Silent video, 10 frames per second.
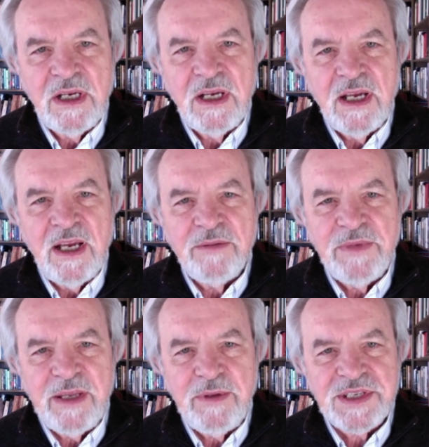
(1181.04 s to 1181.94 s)
and
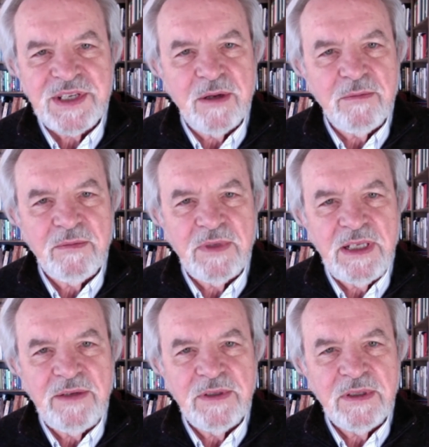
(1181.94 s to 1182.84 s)
maybe some,
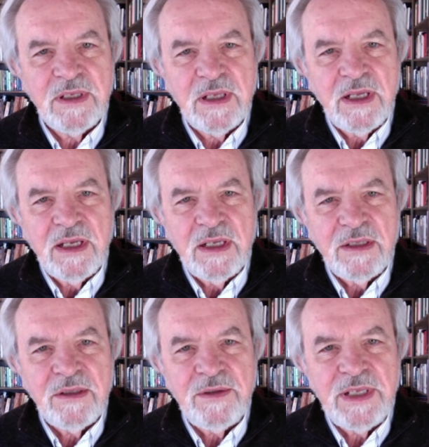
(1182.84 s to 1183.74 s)
even
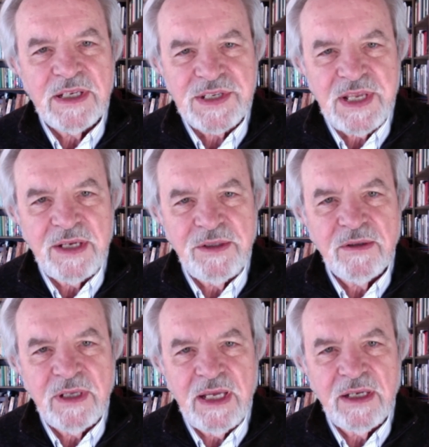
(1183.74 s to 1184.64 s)
to the extent you
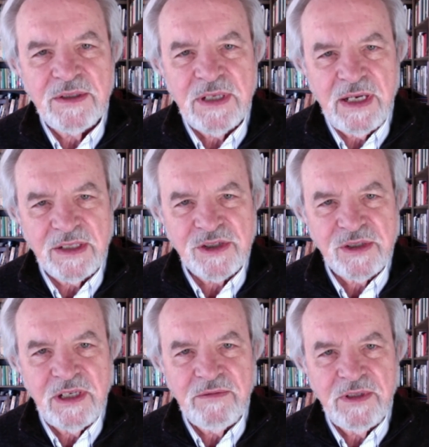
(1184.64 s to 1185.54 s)
can, touch,
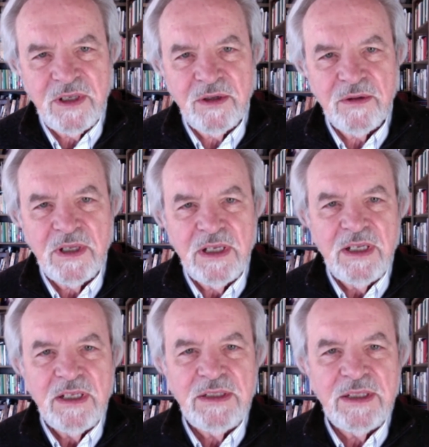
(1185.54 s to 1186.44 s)
even though
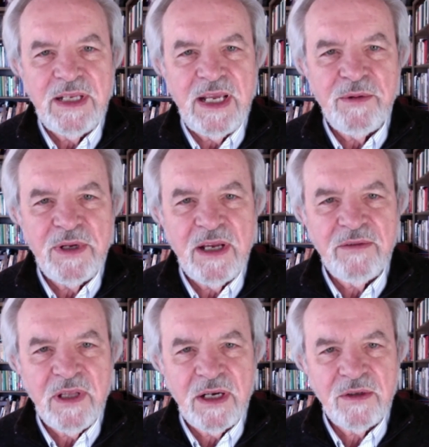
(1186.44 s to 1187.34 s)
today we have a
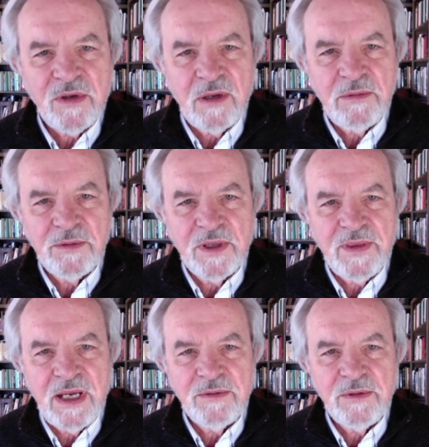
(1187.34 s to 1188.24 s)
lot of trouble with
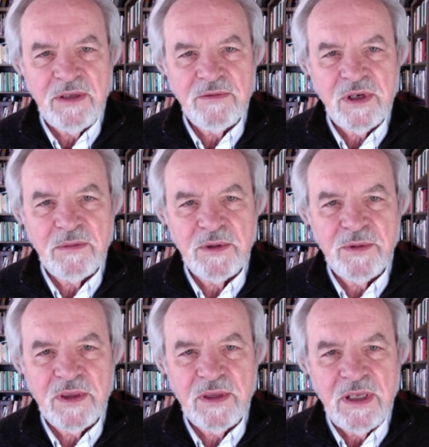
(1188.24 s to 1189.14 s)
that. We have trouble
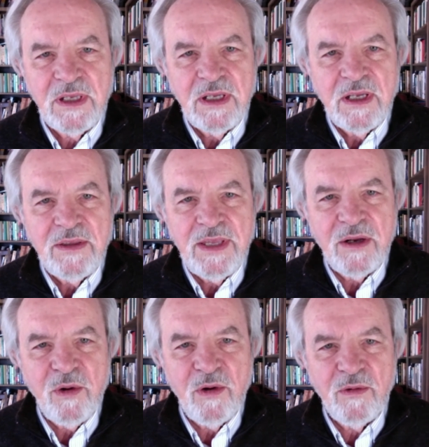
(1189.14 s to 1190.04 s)
with that
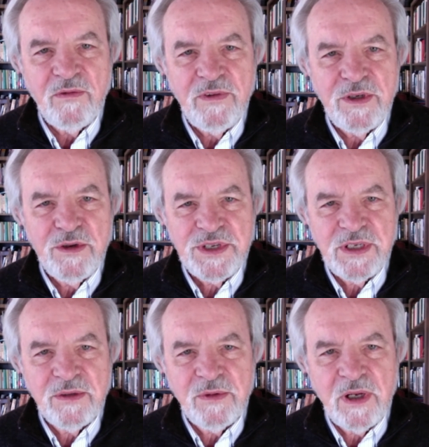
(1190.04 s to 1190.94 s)
whole
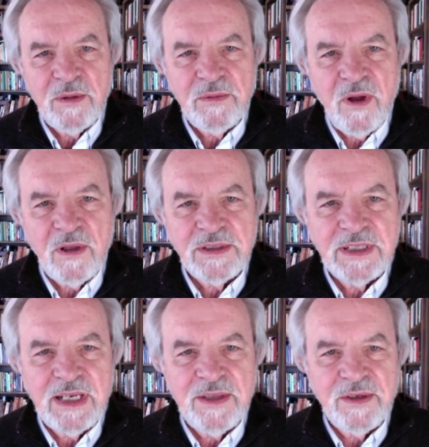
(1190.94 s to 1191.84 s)
Venusian realm
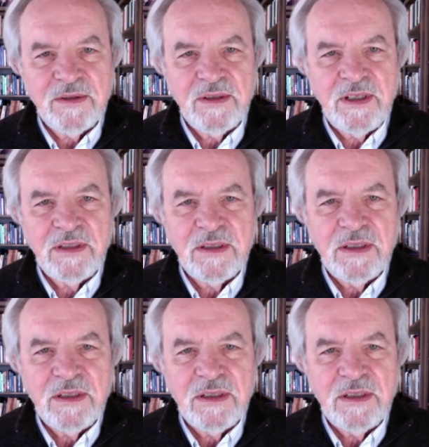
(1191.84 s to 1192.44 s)
altogether. And